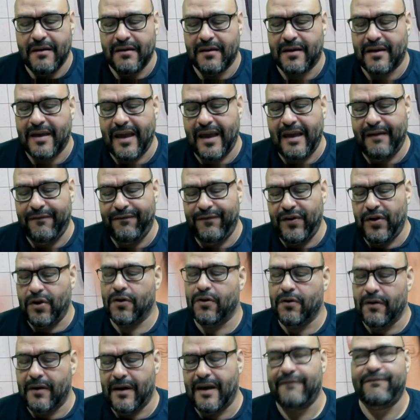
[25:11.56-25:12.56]
if
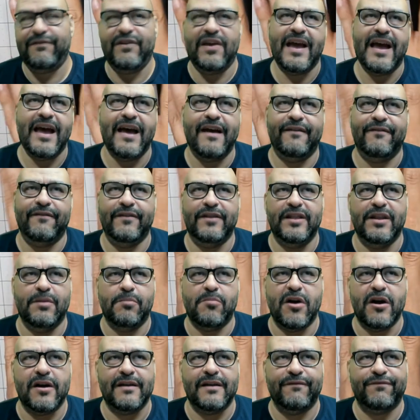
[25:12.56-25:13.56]
you have in the
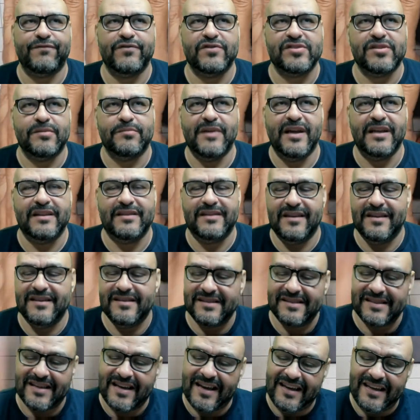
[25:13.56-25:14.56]
market for something like
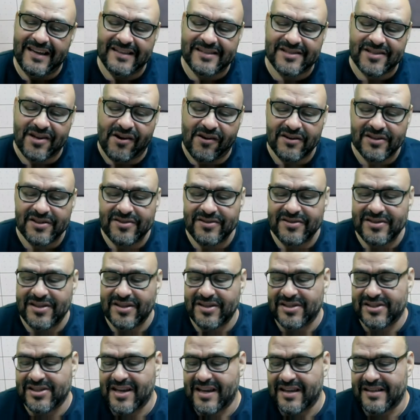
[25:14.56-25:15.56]
this, it's hard to
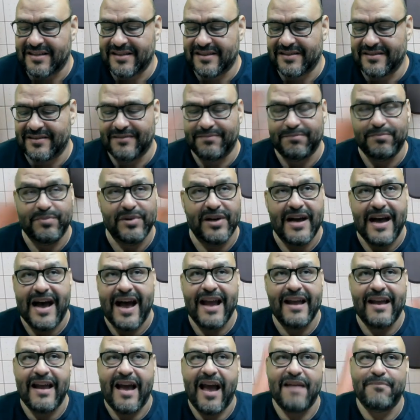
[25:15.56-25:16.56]
suggest, but
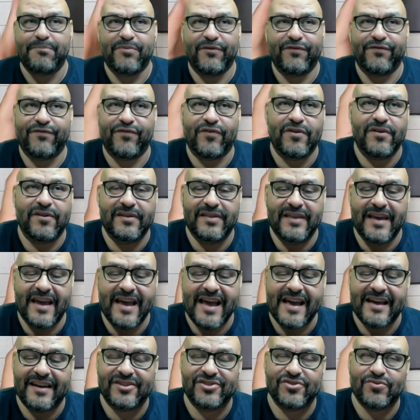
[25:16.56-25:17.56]
I prefer the
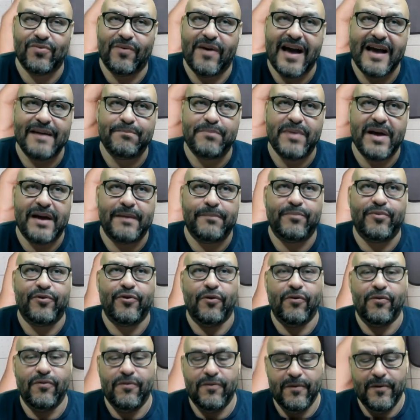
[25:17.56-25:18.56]
actual iPad
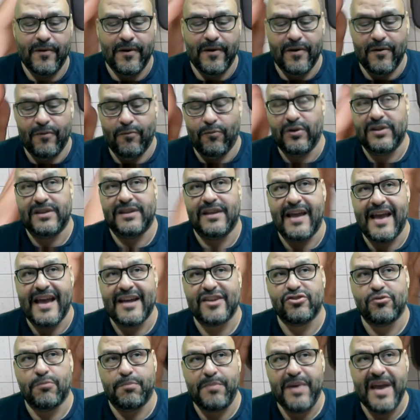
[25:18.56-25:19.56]
Pro with the
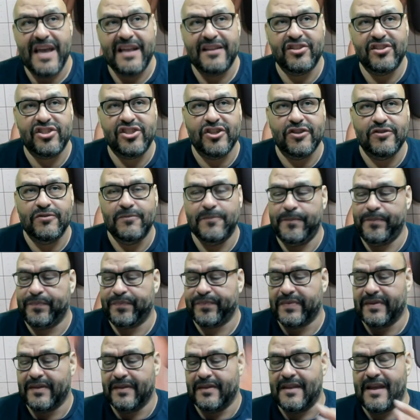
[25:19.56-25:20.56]
actual pen 2
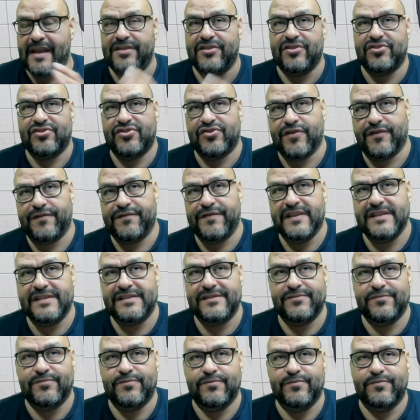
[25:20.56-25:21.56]
than the
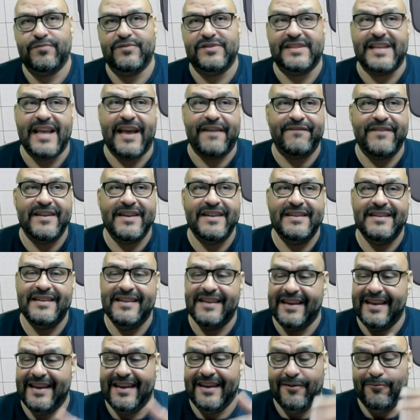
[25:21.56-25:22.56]
Surface 7
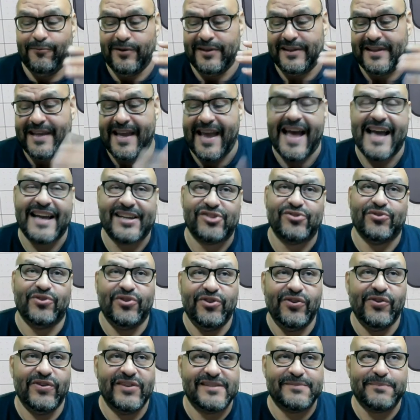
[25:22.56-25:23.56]
with the actual
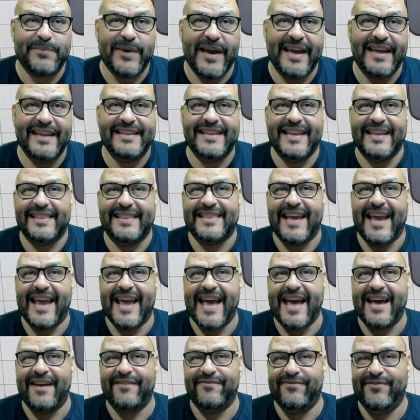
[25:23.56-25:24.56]
newest pen that they
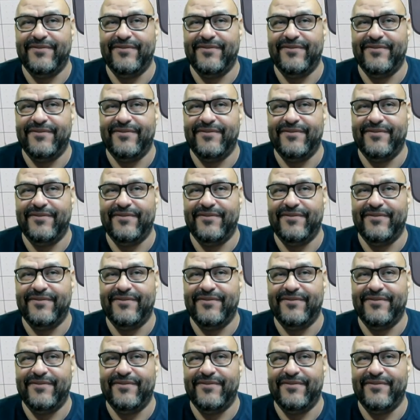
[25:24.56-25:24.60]
have,